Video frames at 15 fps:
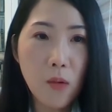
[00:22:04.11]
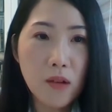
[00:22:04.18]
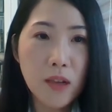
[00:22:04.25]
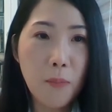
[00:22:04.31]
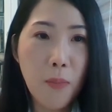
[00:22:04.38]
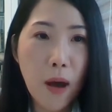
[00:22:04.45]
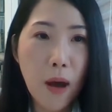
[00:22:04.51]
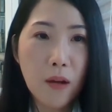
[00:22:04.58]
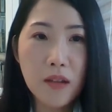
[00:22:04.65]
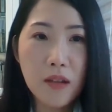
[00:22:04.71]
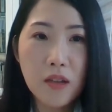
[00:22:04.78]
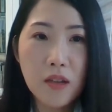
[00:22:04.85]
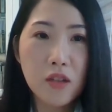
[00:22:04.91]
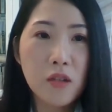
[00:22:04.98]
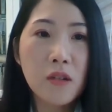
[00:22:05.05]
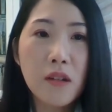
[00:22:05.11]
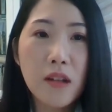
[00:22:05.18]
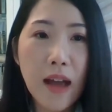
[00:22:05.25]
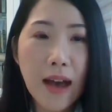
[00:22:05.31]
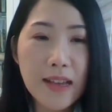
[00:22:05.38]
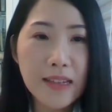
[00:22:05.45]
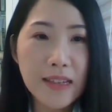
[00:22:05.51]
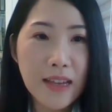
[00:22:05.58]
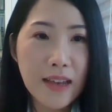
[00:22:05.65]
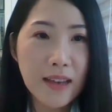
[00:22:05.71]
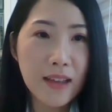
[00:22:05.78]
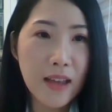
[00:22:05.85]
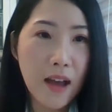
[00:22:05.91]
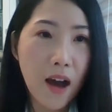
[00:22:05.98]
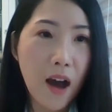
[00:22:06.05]
about digitalizing
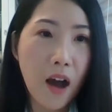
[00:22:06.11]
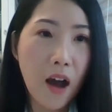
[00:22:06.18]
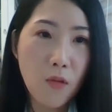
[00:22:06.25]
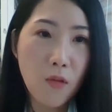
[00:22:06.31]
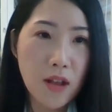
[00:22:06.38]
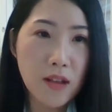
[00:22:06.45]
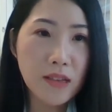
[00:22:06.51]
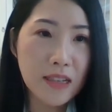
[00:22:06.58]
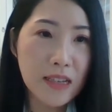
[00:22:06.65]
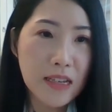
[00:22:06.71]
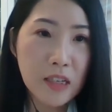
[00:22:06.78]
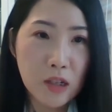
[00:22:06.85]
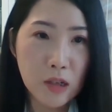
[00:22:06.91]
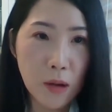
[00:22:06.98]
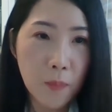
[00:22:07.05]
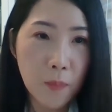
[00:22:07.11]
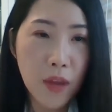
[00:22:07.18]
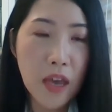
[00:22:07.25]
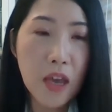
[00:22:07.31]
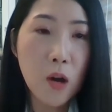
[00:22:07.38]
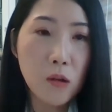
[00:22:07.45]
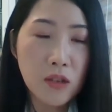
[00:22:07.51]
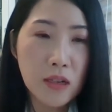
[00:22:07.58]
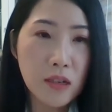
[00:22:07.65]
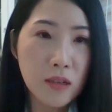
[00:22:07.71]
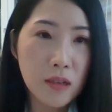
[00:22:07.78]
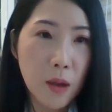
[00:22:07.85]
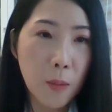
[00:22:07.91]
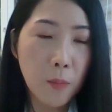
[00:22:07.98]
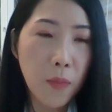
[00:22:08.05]
the agri system
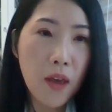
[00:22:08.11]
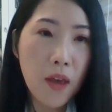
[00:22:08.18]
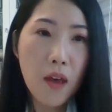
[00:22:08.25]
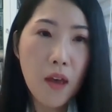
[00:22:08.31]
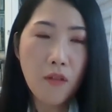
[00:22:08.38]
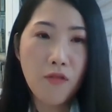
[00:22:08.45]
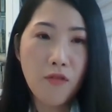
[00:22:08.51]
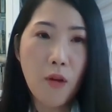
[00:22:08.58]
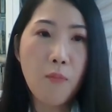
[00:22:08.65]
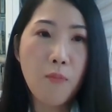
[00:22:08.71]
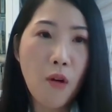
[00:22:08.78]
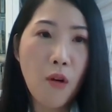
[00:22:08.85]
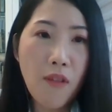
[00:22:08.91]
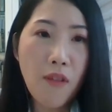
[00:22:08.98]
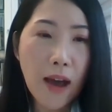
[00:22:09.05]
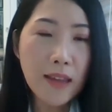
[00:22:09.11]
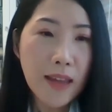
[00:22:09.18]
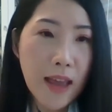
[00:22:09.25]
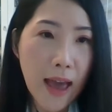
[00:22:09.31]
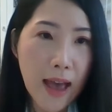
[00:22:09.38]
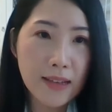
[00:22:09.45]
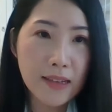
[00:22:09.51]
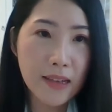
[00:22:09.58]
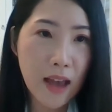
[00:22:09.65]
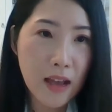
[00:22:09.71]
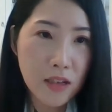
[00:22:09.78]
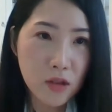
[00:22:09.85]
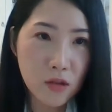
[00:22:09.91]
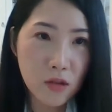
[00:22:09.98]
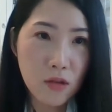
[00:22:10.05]
ecosystem, from providing
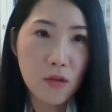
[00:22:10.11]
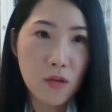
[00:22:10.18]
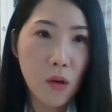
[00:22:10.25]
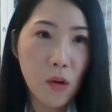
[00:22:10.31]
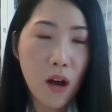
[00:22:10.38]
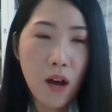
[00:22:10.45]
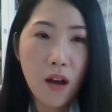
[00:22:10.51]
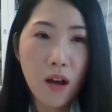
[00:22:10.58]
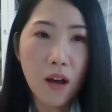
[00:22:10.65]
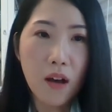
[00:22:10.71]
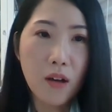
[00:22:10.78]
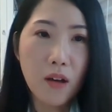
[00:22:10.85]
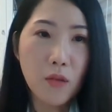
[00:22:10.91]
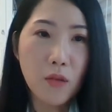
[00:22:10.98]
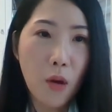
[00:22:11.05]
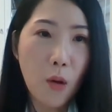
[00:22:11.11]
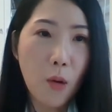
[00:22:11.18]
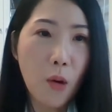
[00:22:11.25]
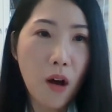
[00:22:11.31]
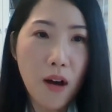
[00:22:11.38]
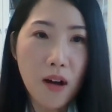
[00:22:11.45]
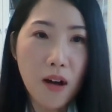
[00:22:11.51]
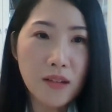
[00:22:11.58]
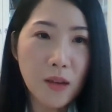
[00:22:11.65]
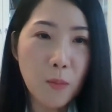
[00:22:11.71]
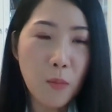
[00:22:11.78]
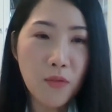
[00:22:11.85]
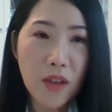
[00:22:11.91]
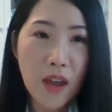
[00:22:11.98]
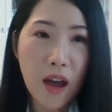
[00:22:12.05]
access to uh, you know uh, some
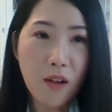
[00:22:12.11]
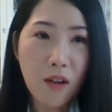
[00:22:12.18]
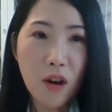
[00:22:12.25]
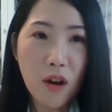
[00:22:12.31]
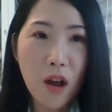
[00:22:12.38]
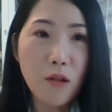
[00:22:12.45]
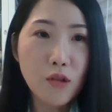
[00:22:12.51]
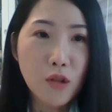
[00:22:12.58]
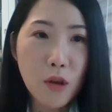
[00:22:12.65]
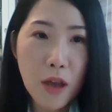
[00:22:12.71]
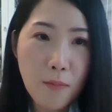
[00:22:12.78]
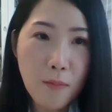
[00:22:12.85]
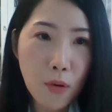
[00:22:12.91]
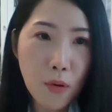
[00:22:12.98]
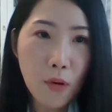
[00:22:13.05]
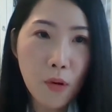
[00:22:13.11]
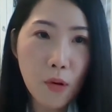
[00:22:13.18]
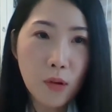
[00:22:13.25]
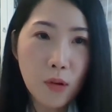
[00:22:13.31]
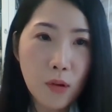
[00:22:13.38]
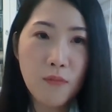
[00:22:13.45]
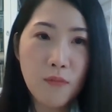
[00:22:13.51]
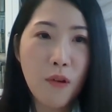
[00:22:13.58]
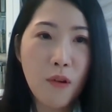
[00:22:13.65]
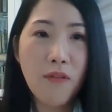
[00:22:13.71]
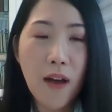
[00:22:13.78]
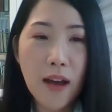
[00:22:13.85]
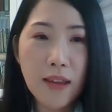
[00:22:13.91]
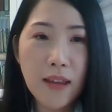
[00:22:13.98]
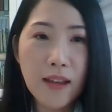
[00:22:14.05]
of the agriculture input to
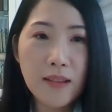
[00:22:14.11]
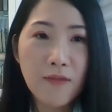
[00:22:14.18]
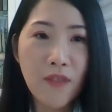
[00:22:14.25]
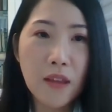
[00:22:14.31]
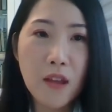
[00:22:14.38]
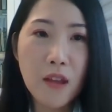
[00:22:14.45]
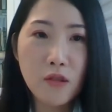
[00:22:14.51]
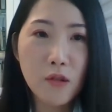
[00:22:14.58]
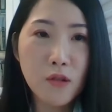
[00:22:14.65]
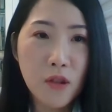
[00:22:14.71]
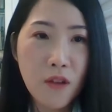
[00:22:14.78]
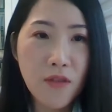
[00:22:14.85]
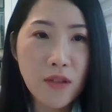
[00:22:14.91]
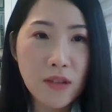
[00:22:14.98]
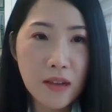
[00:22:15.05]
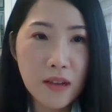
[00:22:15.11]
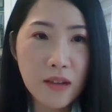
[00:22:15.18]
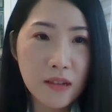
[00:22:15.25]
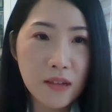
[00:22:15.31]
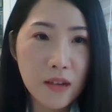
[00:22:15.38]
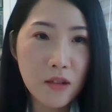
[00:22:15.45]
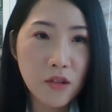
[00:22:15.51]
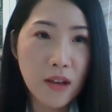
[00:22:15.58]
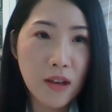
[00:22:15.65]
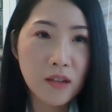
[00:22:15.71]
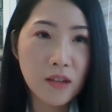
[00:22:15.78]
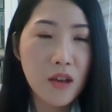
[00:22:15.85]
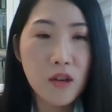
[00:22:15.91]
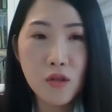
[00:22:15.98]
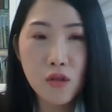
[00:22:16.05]
providing financial services such as
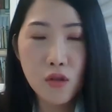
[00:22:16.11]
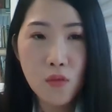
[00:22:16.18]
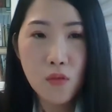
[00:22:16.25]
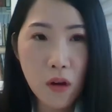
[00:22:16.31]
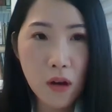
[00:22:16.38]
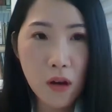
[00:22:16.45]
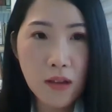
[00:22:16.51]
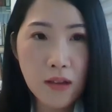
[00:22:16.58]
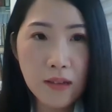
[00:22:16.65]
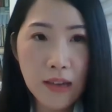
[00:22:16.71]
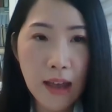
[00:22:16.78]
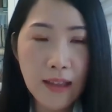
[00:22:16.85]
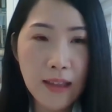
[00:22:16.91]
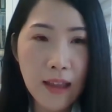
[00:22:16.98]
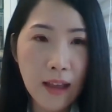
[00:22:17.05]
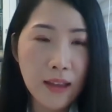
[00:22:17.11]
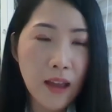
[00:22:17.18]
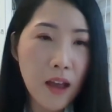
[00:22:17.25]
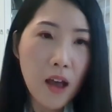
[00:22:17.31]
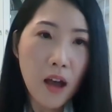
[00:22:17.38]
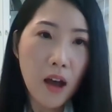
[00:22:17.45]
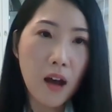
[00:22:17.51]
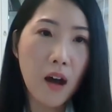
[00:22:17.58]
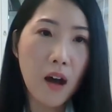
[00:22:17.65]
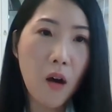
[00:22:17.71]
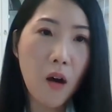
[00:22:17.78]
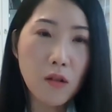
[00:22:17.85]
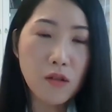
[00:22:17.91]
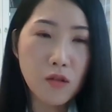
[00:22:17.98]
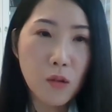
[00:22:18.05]
insurance, and then uh,
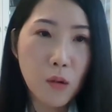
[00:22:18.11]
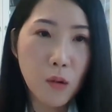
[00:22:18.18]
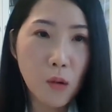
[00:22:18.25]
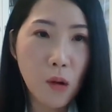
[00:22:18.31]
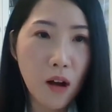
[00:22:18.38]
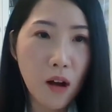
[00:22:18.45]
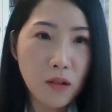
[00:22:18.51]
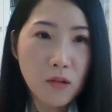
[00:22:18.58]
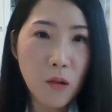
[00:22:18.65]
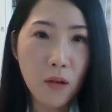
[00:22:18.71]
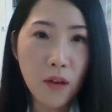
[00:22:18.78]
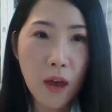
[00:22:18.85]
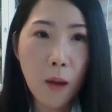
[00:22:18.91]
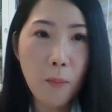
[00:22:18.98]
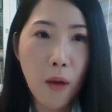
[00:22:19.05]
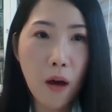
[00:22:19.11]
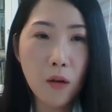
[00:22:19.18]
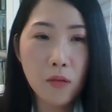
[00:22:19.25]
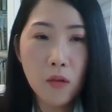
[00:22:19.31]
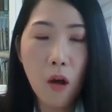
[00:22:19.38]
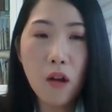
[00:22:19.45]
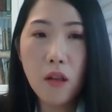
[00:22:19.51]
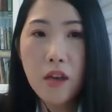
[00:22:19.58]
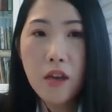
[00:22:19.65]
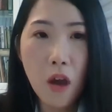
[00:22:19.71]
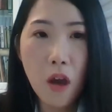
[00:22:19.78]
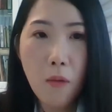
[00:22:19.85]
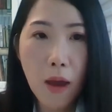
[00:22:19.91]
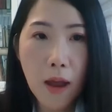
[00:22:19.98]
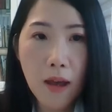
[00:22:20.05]
also uh, talking about knowledge
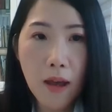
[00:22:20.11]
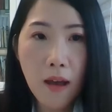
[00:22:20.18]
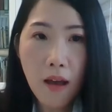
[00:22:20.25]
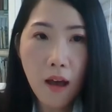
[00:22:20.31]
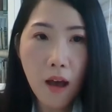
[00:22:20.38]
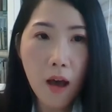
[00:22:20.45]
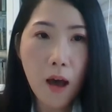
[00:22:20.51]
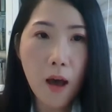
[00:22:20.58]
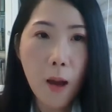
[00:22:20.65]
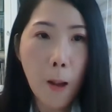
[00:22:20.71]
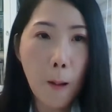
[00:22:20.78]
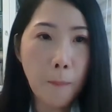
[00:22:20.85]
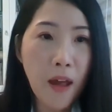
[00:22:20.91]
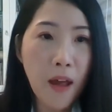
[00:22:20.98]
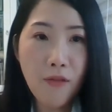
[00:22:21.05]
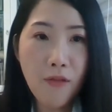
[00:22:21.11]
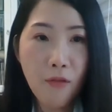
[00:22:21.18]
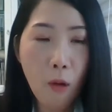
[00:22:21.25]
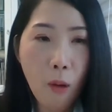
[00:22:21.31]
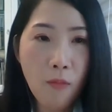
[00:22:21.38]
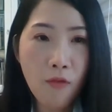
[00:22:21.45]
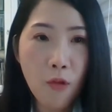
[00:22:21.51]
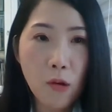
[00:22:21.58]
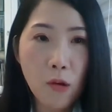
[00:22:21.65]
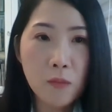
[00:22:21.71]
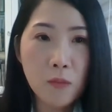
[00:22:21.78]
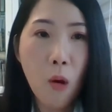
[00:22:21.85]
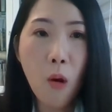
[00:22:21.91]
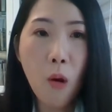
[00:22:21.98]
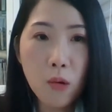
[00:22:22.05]
sharing uh, platform for
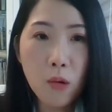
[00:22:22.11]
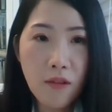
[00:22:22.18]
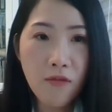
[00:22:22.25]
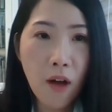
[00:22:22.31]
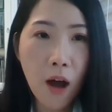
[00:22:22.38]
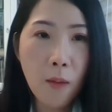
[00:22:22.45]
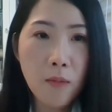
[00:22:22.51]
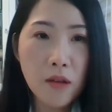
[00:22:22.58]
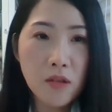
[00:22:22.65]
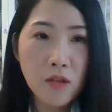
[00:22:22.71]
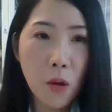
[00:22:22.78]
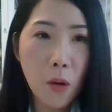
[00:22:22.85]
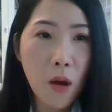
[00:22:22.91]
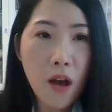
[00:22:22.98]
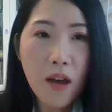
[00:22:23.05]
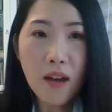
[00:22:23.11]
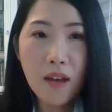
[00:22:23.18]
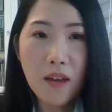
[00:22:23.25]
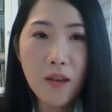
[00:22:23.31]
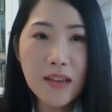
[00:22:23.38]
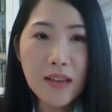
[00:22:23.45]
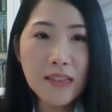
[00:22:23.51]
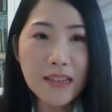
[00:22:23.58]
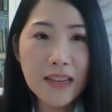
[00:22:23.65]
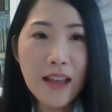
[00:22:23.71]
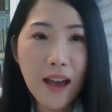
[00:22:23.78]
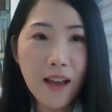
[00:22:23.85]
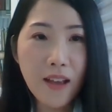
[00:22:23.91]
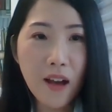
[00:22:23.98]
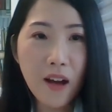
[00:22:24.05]
smallholder farmers. So you can see
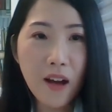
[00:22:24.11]
that uh,